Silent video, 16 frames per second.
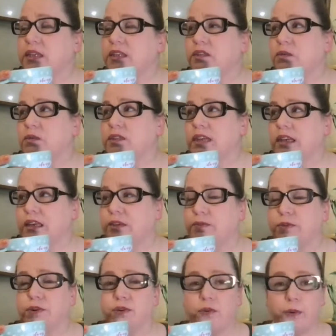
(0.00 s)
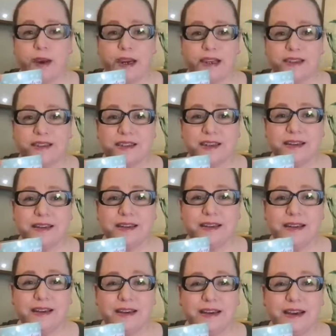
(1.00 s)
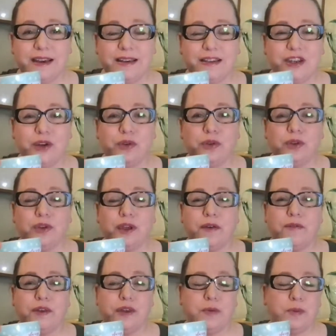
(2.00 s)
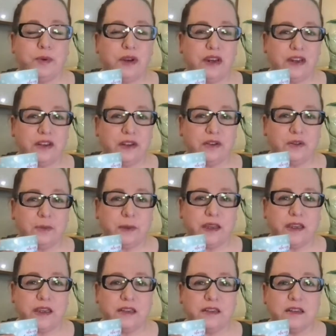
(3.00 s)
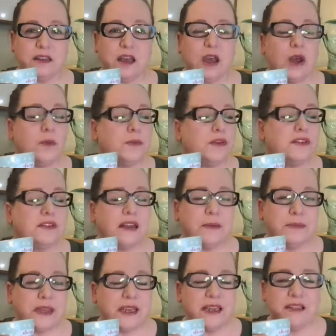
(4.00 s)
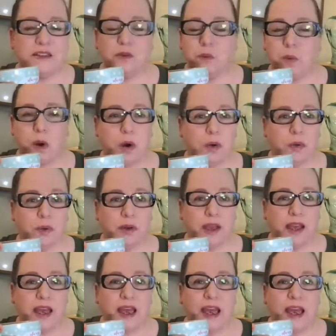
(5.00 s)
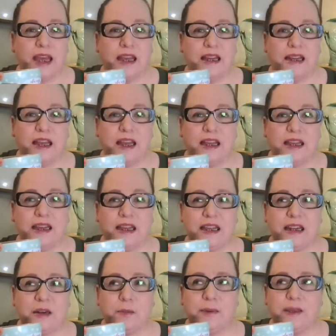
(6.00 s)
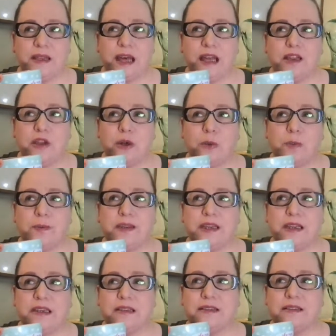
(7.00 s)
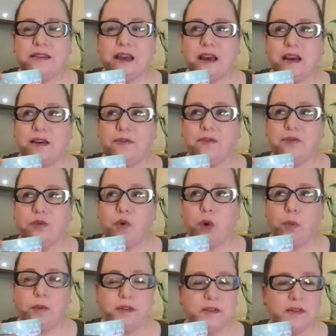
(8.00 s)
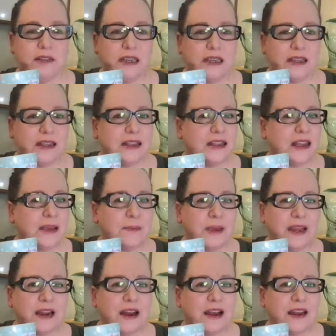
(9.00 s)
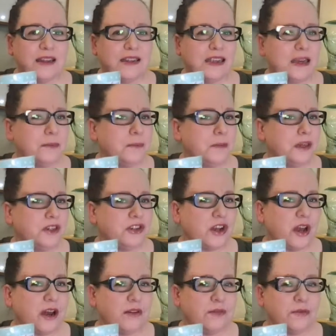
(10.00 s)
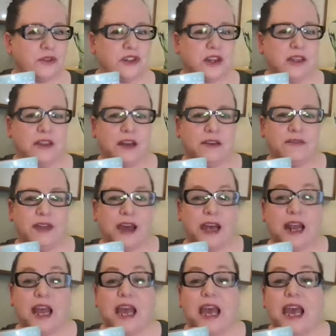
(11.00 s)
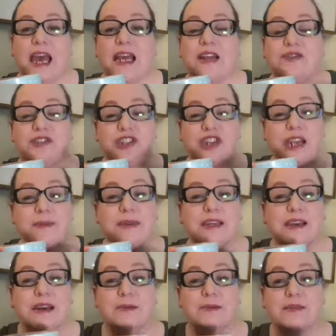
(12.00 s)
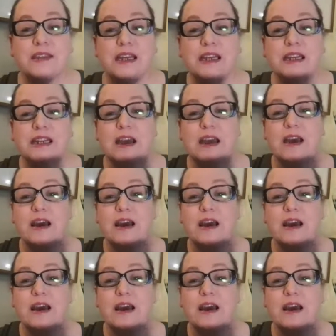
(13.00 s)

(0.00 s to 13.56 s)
kids will take it for granted, you know, the love that you put in those blankets, but some kids won't. And it'll be that little piece of normalcy that they may not get much of, which I love that. And if Jamie comes in,